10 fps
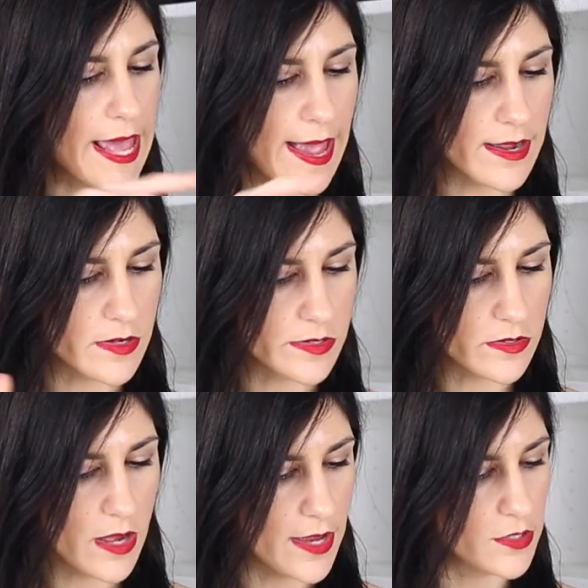the
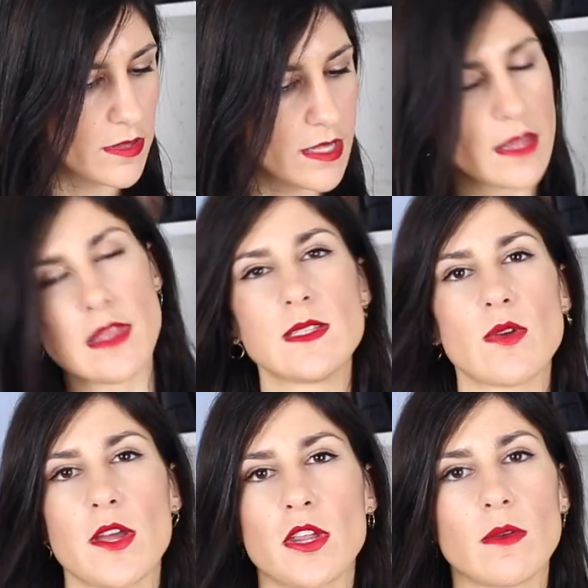ankle. I do think that these
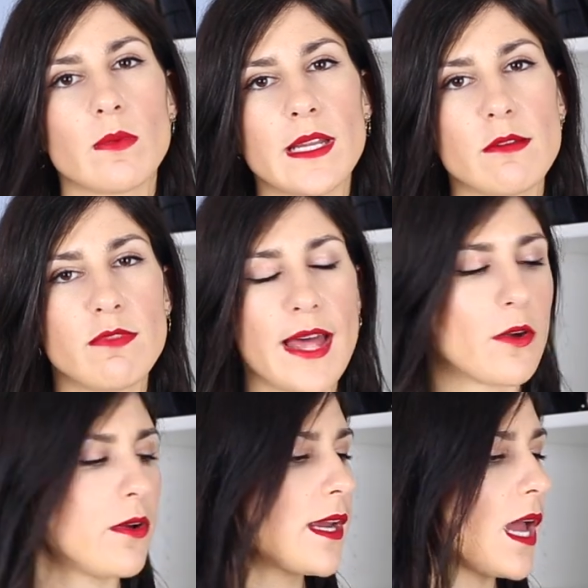are actually really
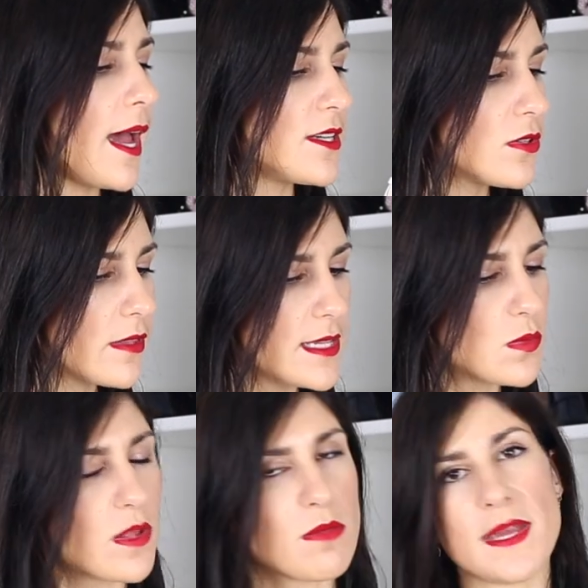flattering. I took
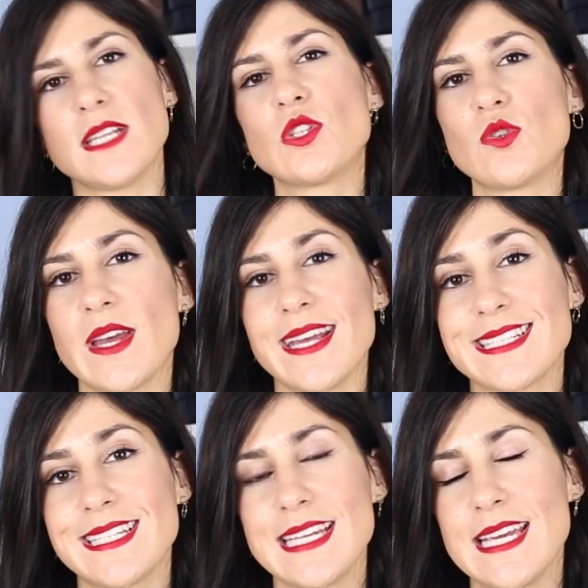these with me to
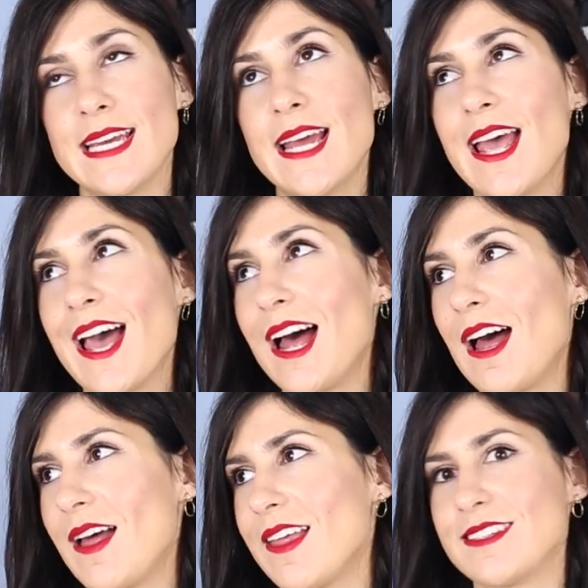Italy
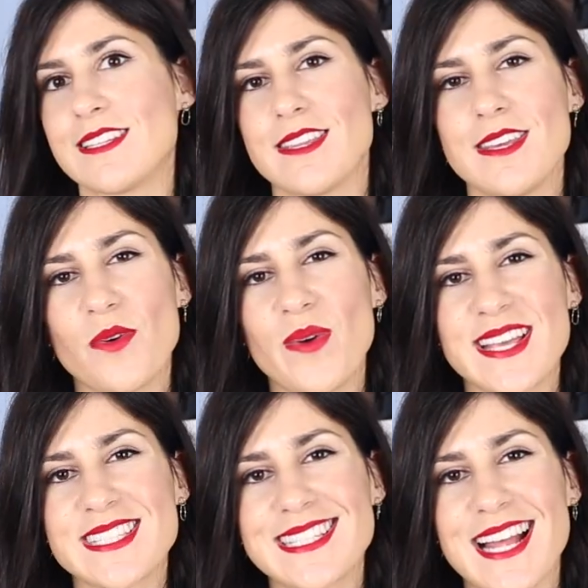and to the
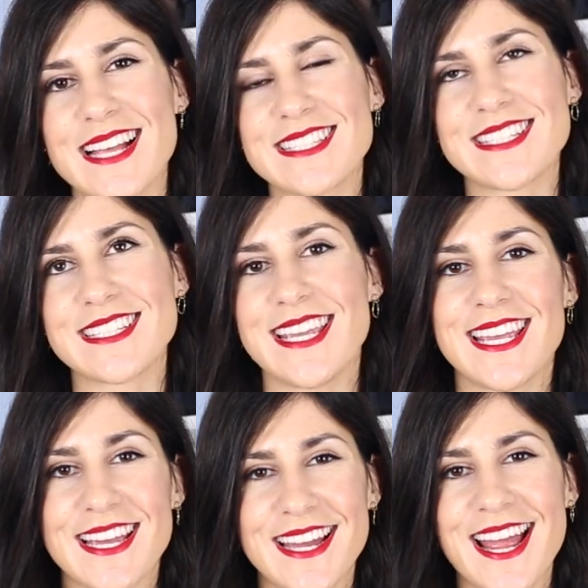US last
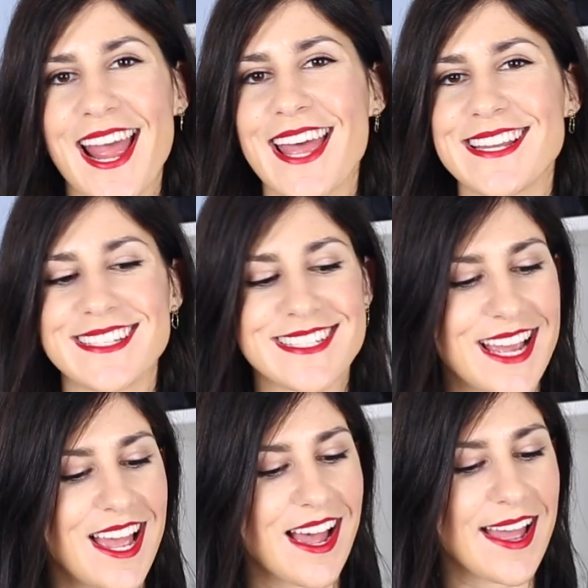year, and
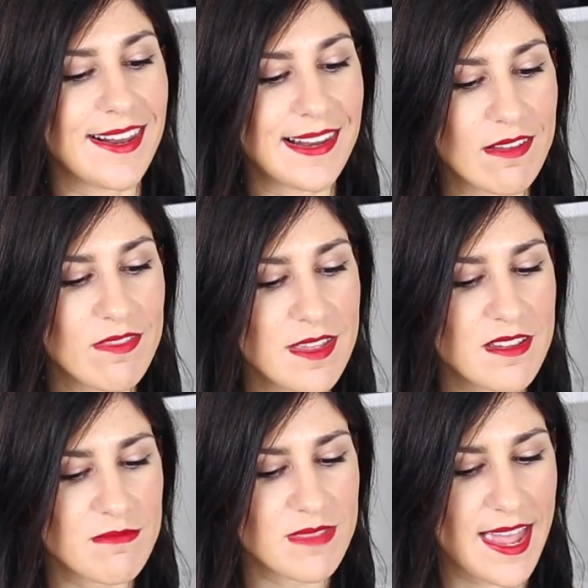I love
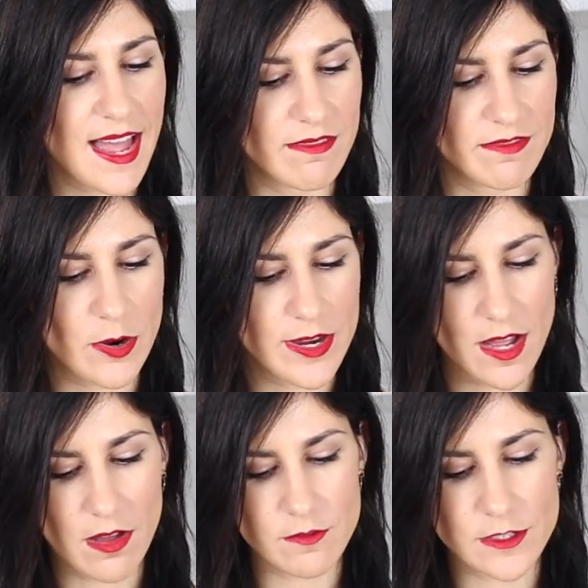them. They are very
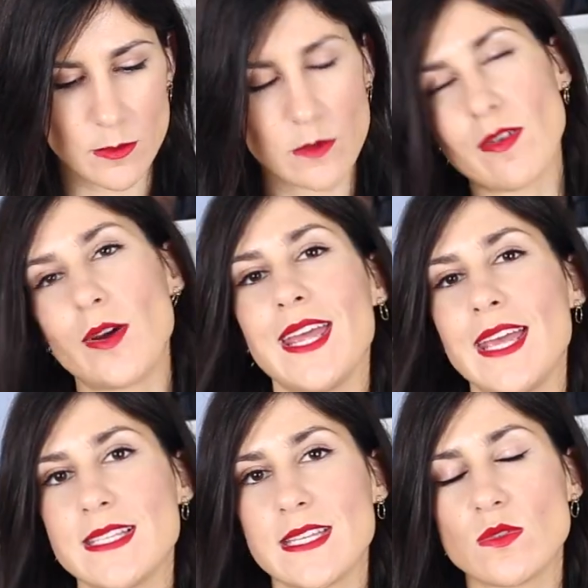comfortable, very
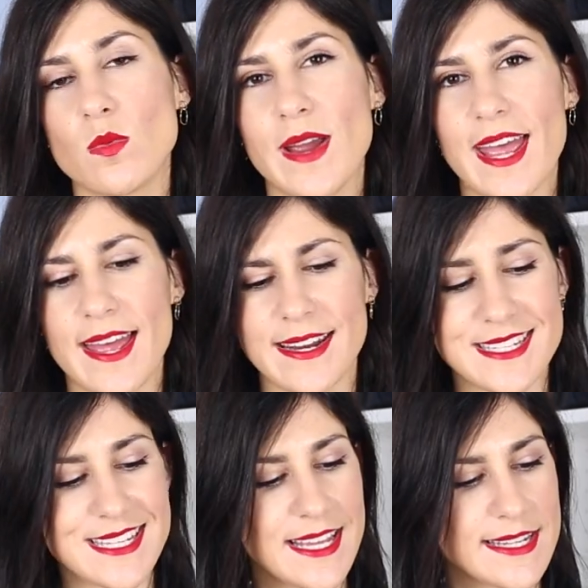easy to wear, and I
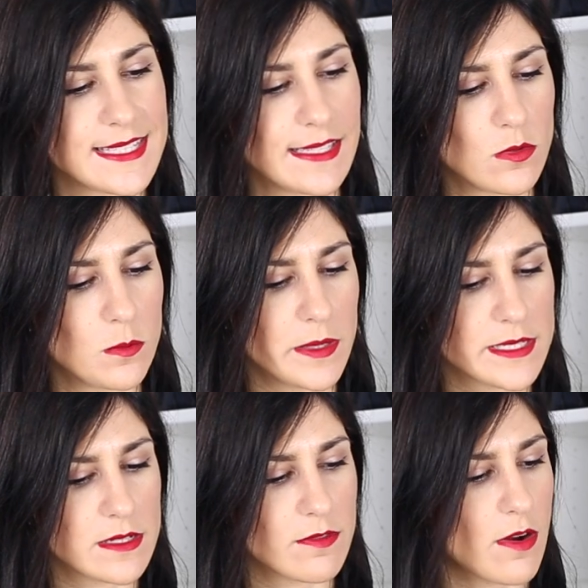didn't get a single
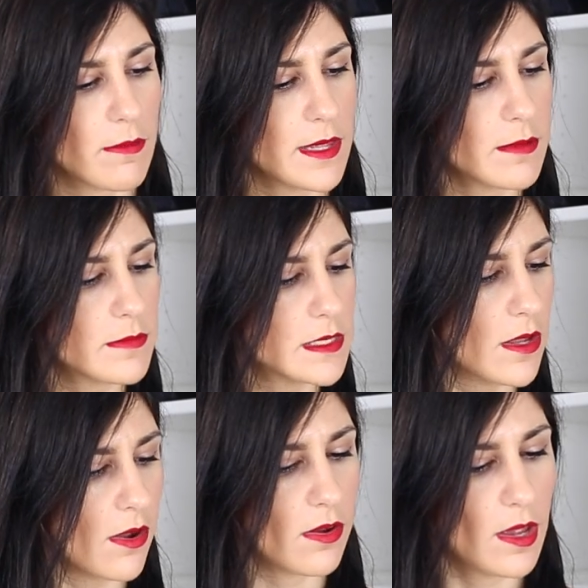blister from them.
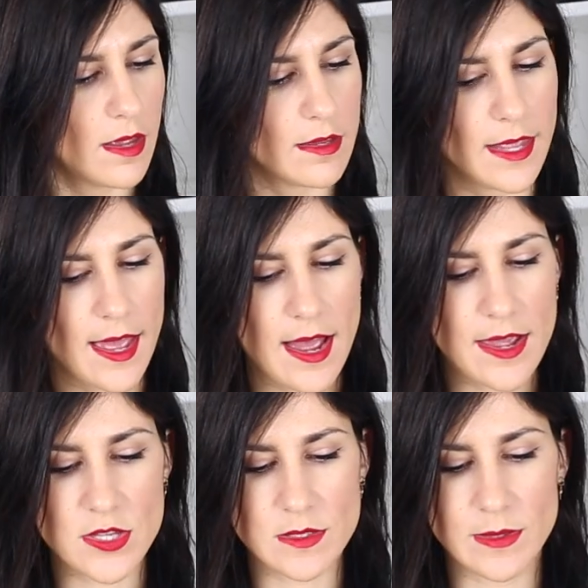So yeah,
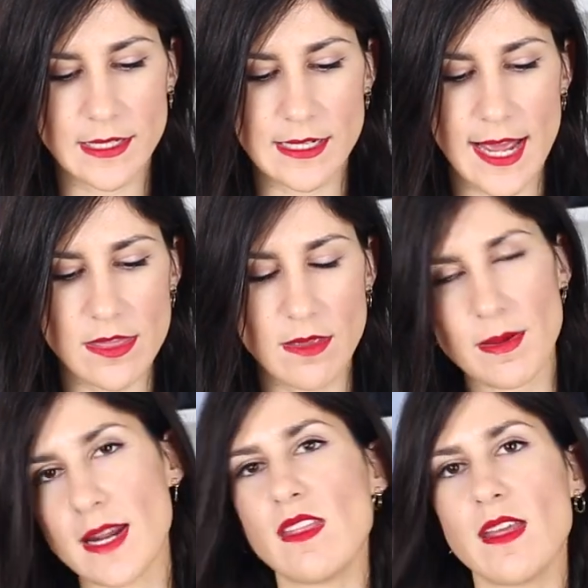I just really like them,
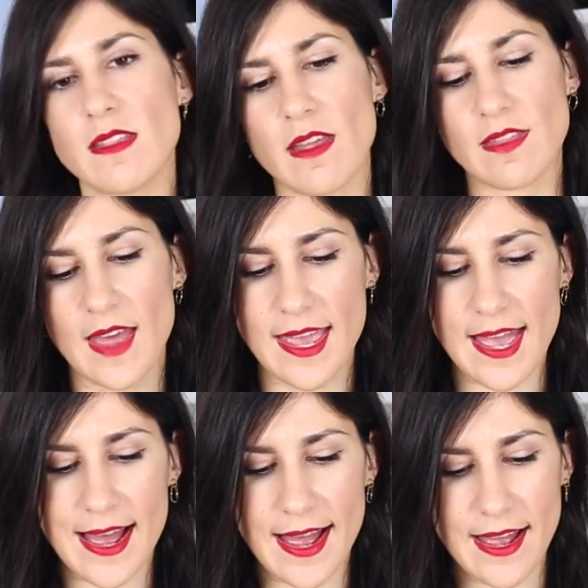and I think that
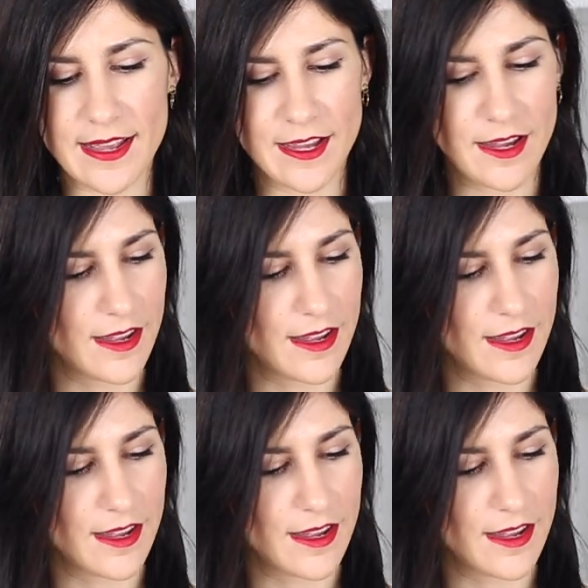they are